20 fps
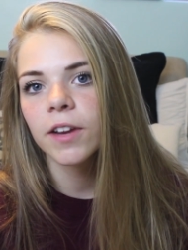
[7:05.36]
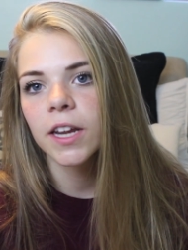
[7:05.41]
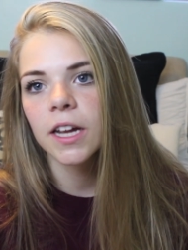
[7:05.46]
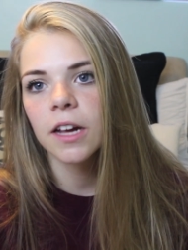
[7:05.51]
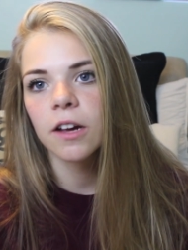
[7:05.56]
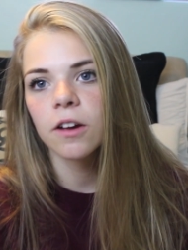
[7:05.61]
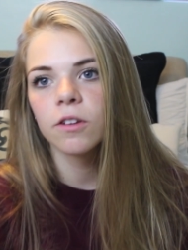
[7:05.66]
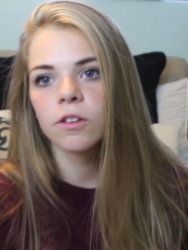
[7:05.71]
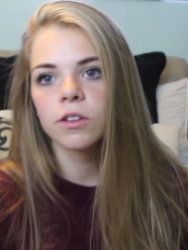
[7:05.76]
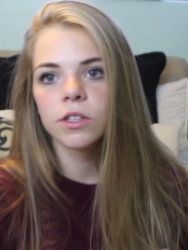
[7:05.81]

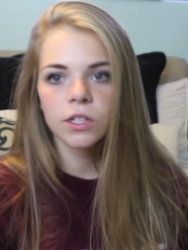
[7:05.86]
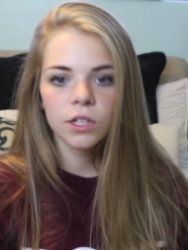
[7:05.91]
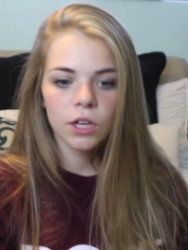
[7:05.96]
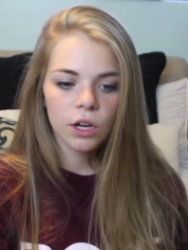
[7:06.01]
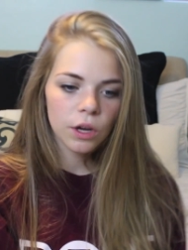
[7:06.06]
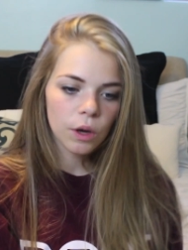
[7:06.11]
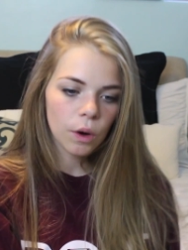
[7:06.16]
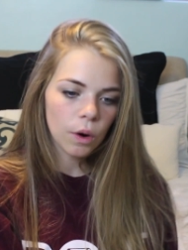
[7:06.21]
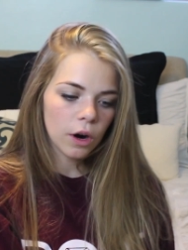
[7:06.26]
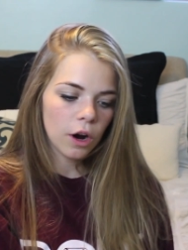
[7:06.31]
videos,
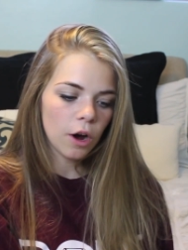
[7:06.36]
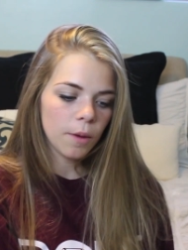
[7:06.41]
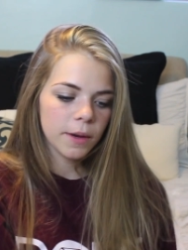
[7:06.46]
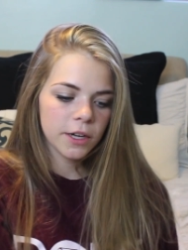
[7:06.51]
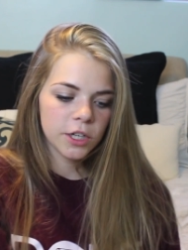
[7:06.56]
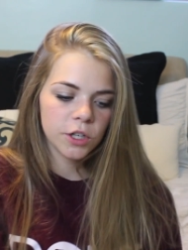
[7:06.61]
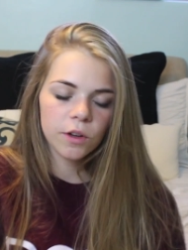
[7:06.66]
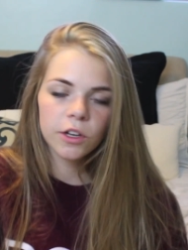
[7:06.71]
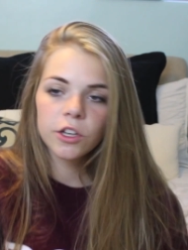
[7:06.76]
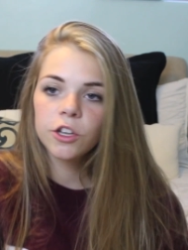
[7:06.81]
or I'll
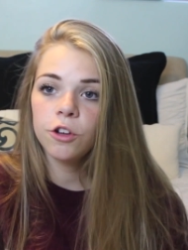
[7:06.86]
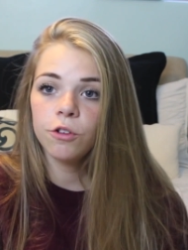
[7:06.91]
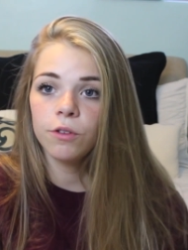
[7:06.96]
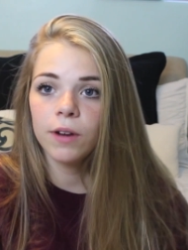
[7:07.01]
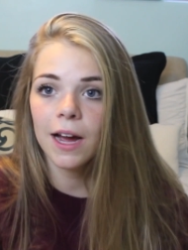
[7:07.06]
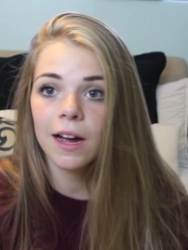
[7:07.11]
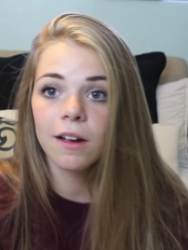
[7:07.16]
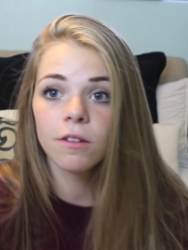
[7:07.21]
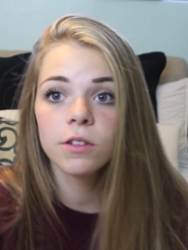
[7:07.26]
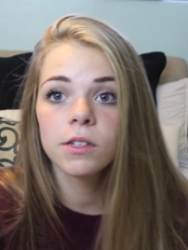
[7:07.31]
be doing You
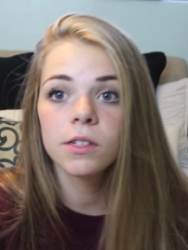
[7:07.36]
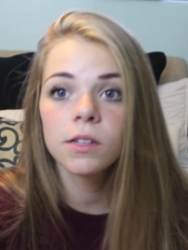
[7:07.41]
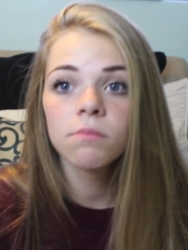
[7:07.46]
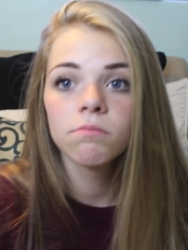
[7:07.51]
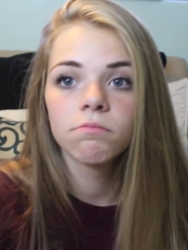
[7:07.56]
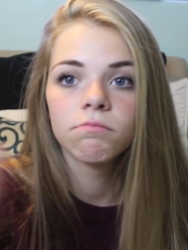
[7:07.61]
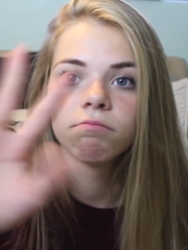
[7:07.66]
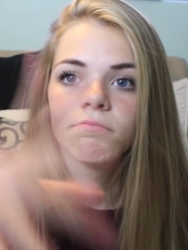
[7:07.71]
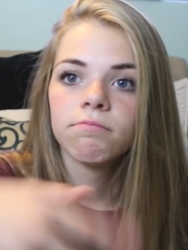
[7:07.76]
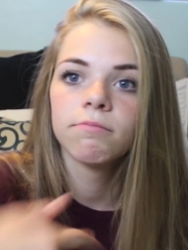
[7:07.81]
Nows.
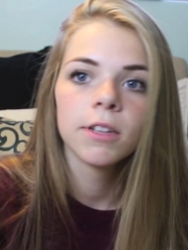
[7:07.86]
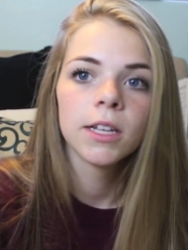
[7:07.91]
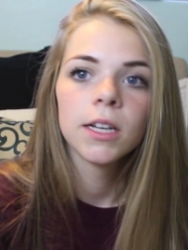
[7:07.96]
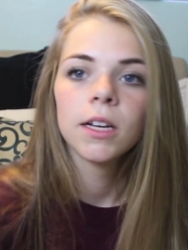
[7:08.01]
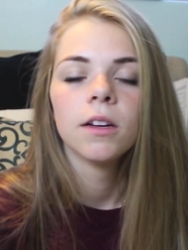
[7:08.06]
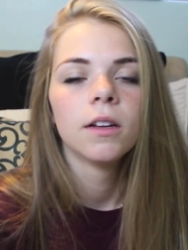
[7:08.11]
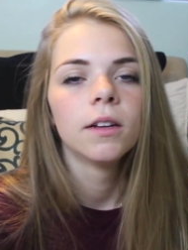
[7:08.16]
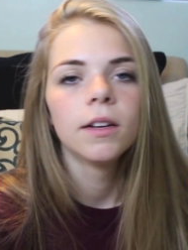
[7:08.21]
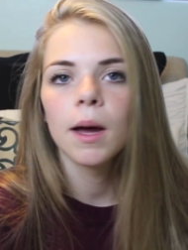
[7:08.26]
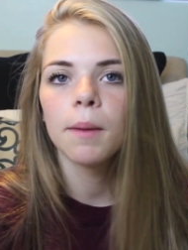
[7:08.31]

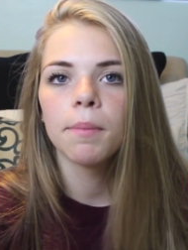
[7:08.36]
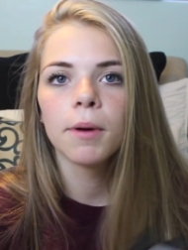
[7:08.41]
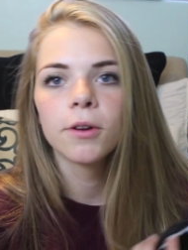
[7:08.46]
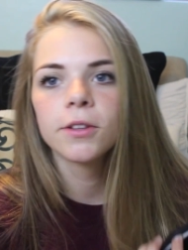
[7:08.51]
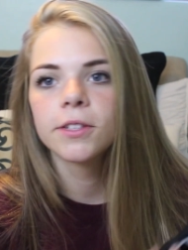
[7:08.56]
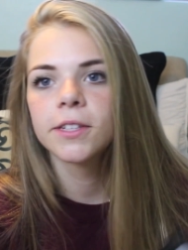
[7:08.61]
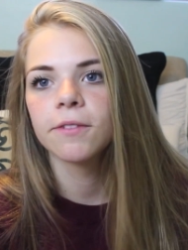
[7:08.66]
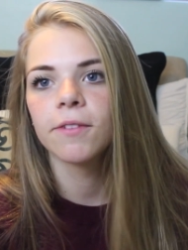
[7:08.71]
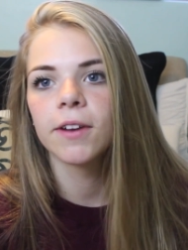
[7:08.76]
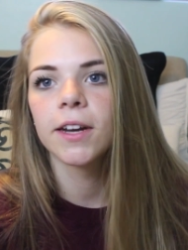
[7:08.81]
Not
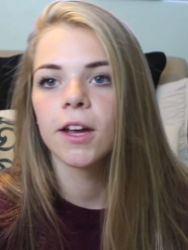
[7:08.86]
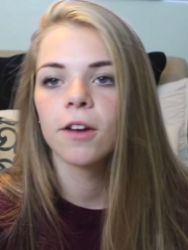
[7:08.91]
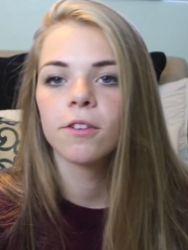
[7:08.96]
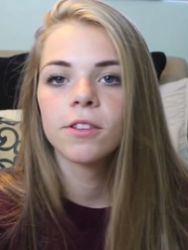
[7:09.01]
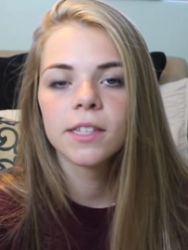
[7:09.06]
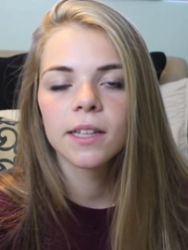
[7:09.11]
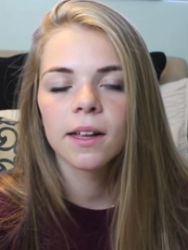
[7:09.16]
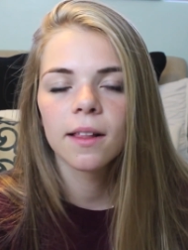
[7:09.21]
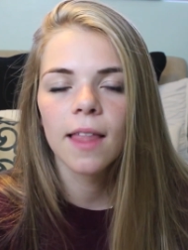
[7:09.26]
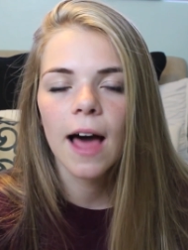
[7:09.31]
posting
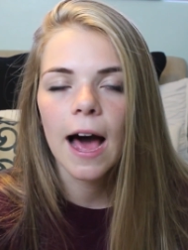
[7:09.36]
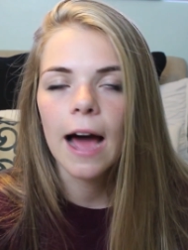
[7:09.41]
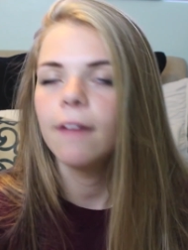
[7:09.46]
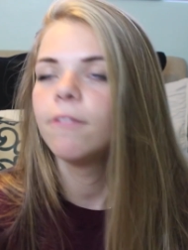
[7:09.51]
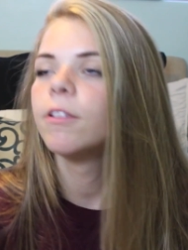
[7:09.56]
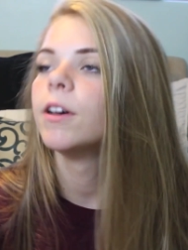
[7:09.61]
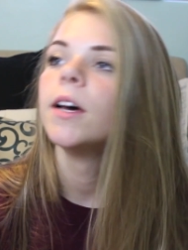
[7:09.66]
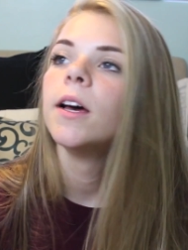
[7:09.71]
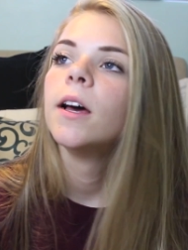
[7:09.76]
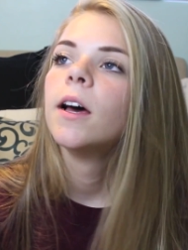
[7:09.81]
videos, they're
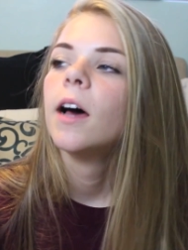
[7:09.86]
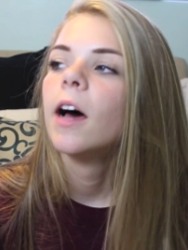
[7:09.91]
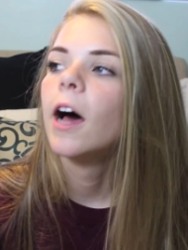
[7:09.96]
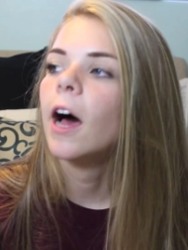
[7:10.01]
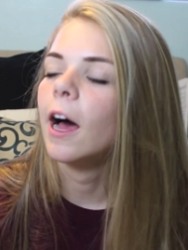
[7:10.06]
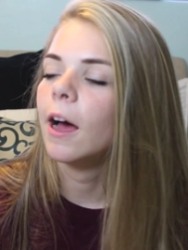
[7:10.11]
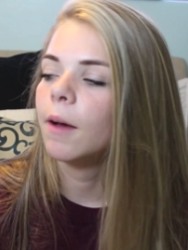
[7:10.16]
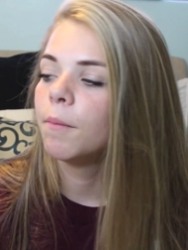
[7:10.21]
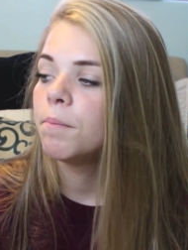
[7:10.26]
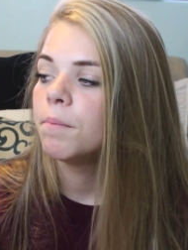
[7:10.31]
live.
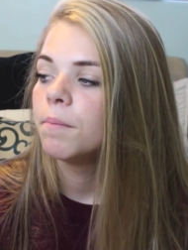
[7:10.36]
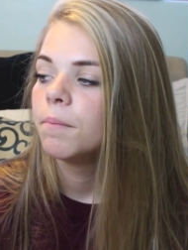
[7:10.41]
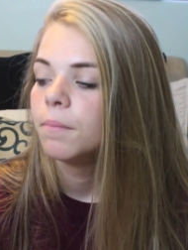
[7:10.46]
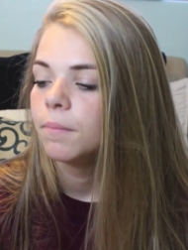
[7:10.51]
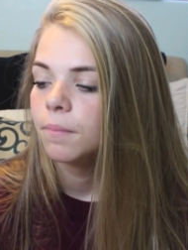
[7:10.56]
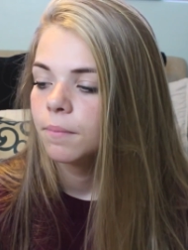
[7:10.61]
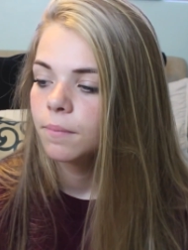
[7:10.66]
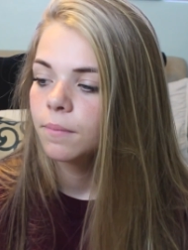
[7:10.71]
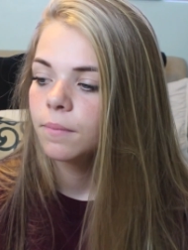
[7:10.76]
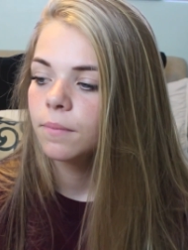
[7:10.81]
Um,
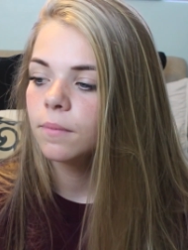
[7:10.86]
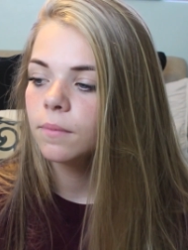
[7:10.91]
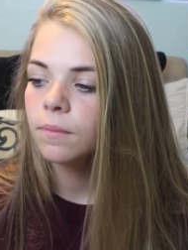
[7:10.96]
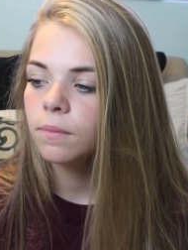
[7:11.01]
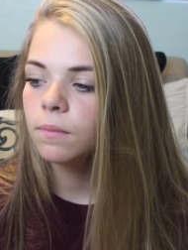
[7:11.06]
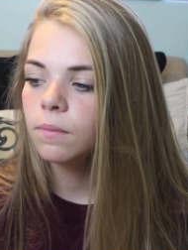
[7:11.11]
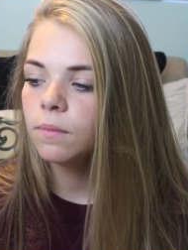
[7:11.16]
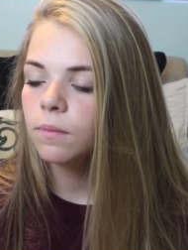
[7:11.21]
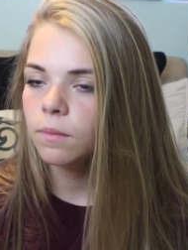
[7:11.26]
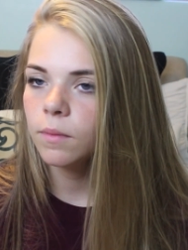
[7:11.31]

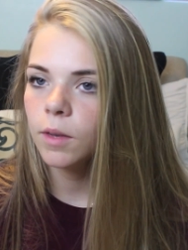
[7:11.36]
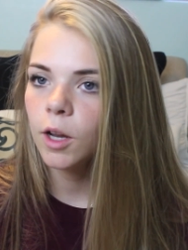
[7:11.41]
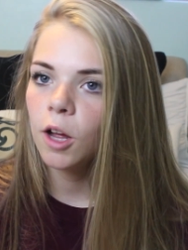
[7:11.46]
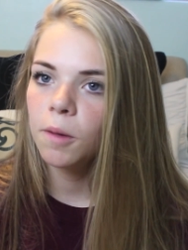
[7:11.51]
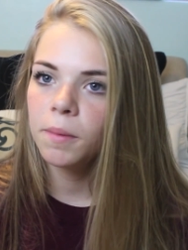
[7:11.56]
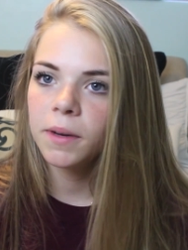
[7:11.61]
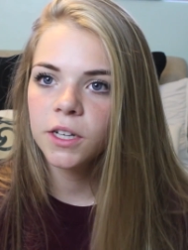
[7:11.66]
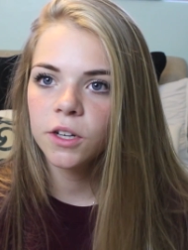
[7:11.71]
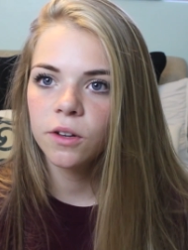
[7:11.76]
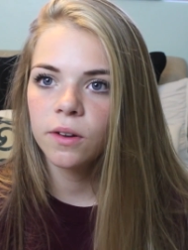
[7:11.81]

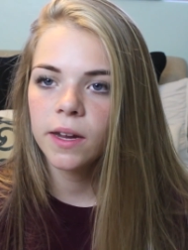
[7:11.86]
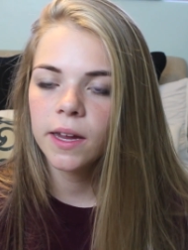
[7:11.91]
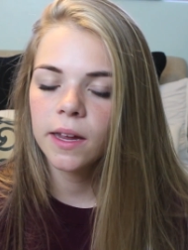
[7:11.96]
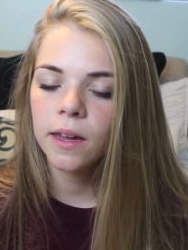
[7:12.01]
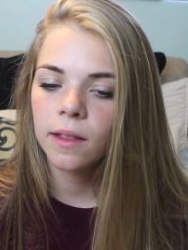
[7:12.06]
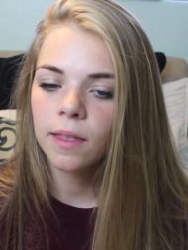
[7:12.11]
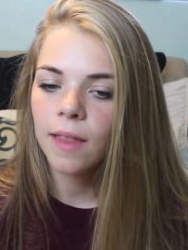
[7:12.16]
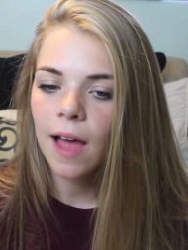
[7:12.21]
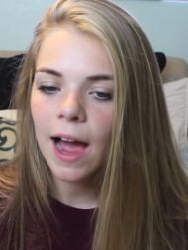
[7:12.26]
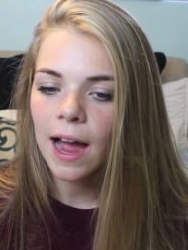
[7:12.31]
I'll be
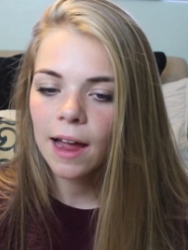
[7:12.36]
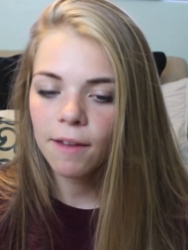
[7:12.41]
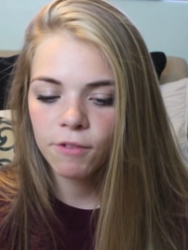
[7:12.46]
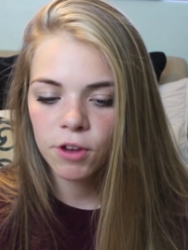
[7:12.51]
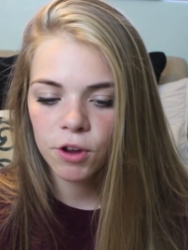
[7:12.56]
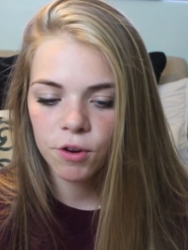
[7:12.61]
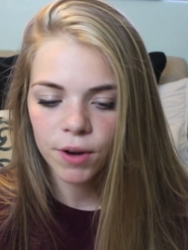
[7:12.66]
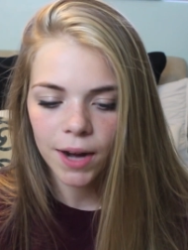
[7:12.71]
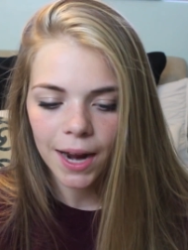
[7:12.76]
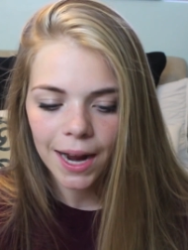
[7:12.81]
doing live
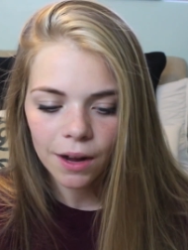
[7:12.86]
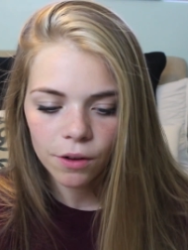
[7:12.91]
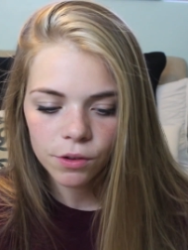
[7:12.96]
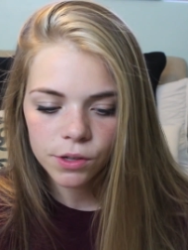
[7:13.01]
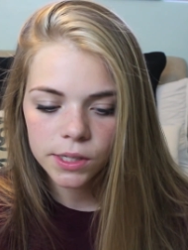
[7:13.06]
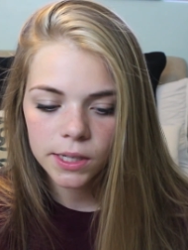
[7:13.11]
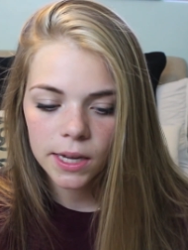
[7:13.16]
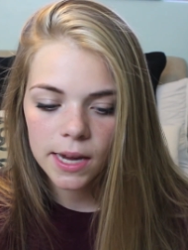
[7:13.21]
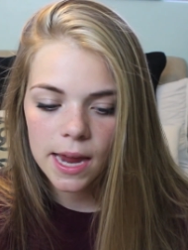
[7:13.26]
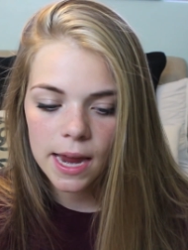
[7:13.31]
You
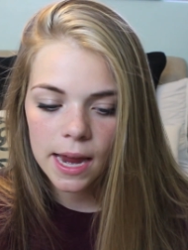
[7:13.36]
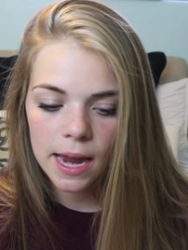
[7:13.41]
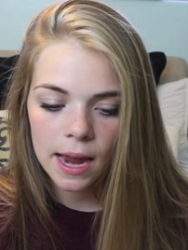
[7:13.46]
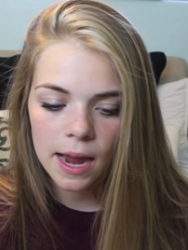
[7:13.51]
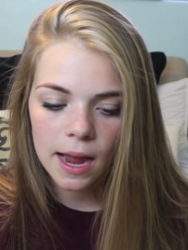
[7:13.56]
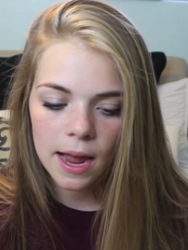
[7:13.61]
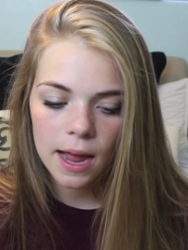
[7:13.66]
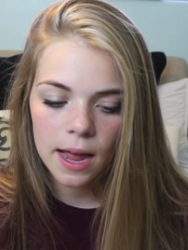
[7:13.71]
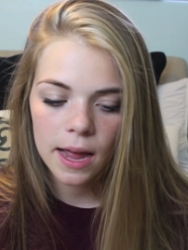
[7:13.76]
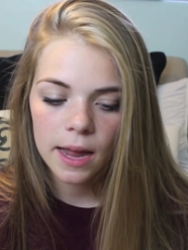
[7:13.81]
Nows,
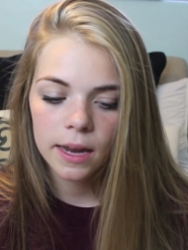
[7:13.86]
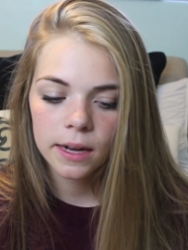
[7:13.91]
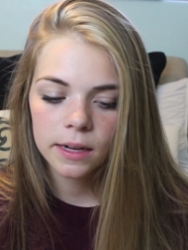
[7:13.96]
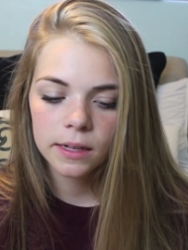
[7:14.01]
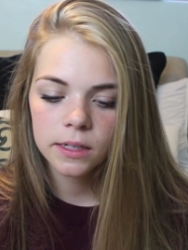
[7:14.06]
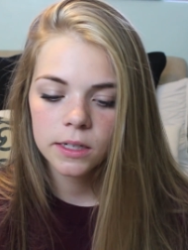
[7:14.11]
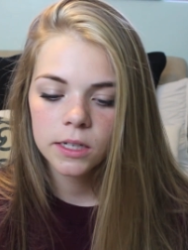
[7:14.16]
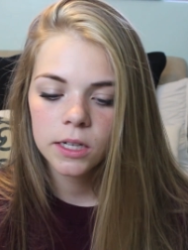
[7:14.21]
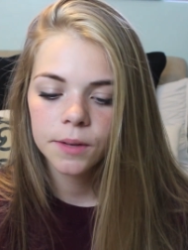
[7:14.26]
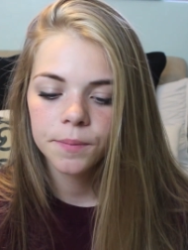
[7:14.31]

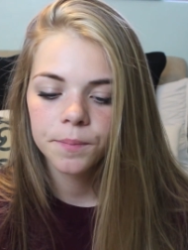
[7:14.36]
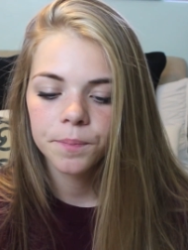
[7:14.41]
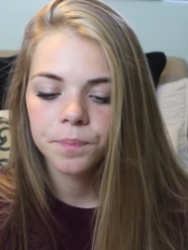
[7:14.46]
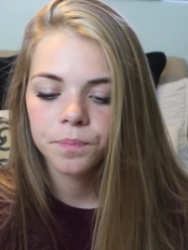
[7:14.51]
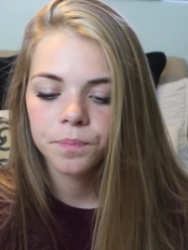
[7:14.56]
and